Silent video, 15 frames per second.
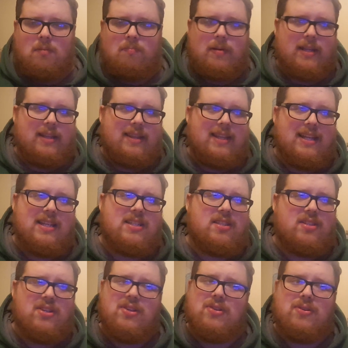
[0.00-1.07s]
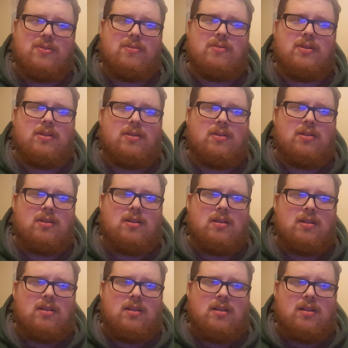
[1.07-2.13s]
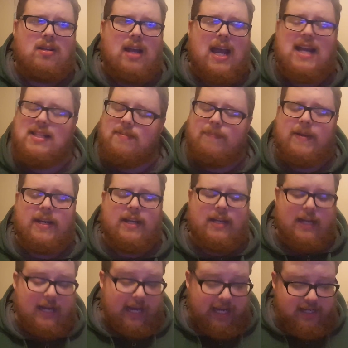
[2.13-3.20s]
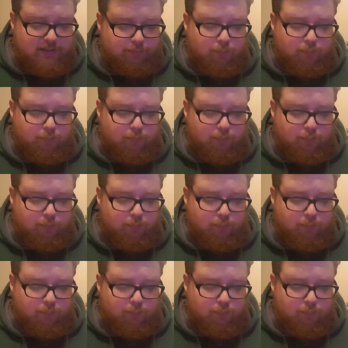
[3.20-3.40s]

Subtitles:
But this dude he's